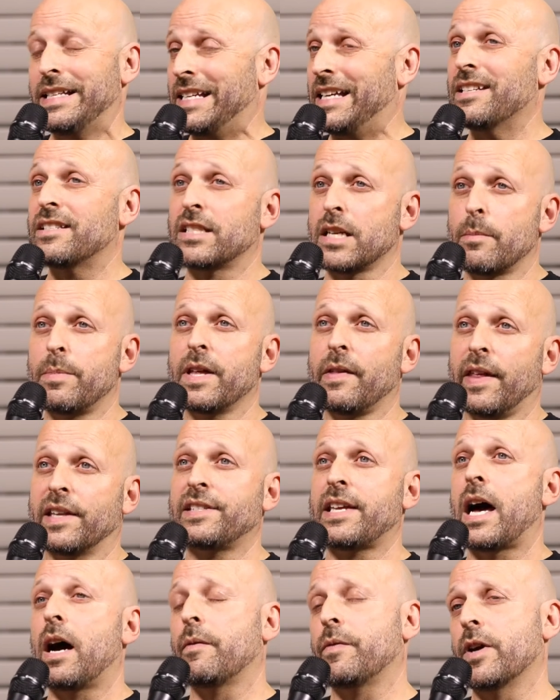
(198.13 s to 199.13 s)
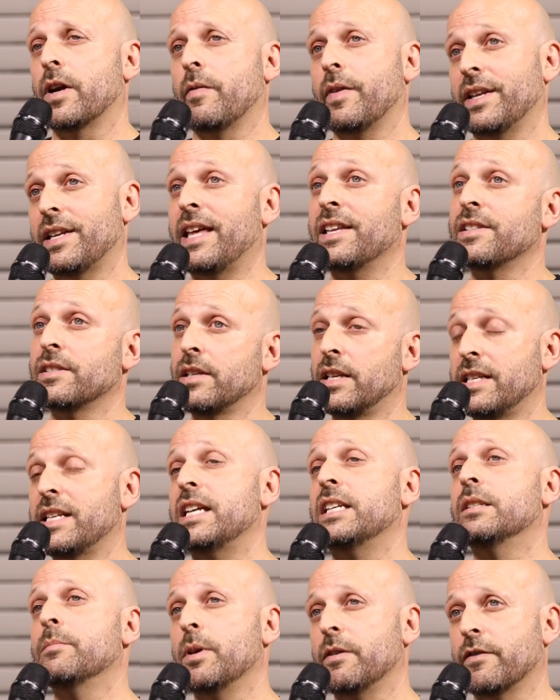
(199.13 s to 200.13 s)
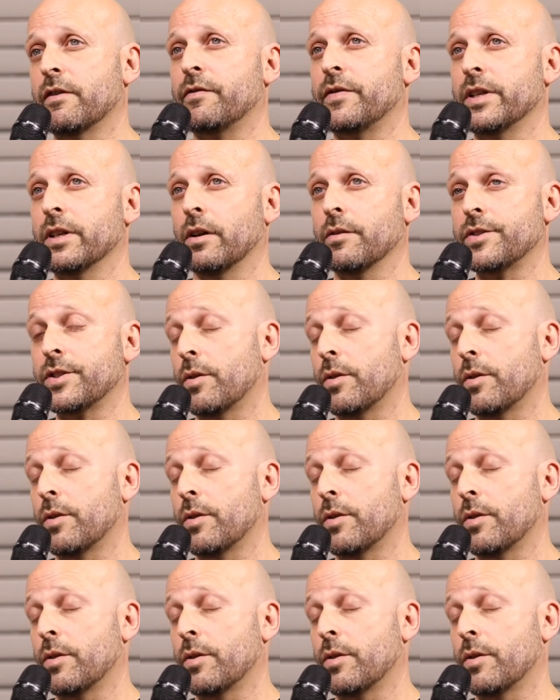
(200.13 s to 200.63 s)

is something that's out there that is a need to be fulfilled